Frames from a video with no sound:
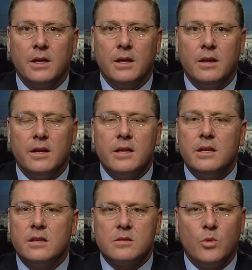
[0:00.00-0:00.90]

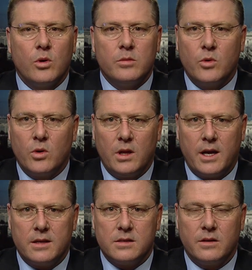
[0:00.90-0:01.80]
Nothing is more
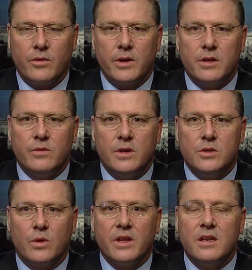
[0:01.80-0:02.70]
demoralizing for an
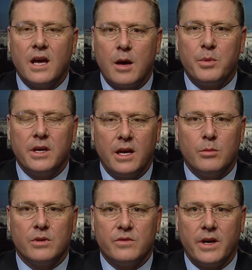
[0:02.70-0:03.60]
individual than not being
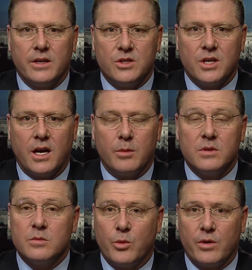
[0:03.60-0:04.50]
able to find a job and
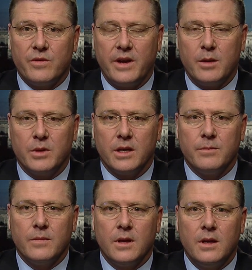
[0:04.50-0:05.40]
support a family.
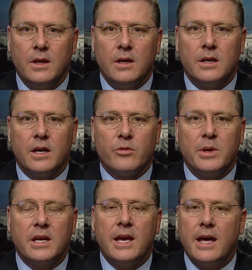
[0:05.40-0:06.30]

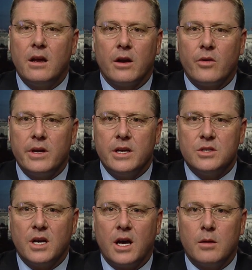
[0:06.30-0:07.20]
Government cannot create
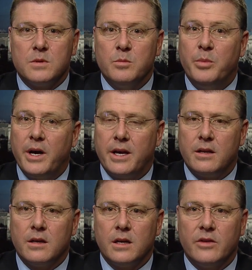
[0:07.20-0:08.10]
jobs, but
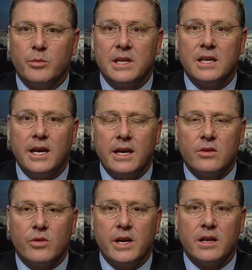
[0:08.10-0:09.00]
government can
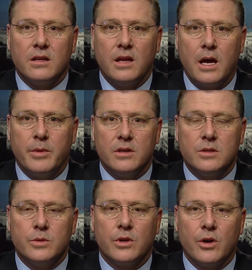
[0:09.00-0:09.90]
create a climate
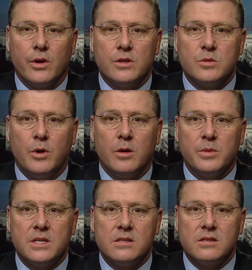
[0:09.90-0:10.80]
to encourage small
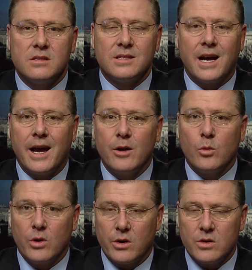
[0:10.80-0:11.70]
businesses to hire
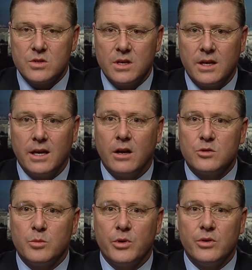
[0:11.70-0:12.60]
workers and
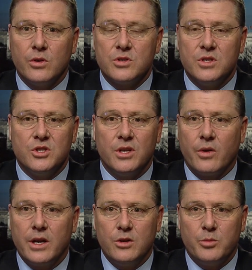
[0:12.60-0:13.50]
entrepreneurs to
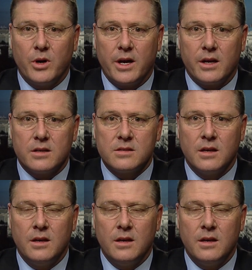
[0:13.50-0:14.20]
generate new products.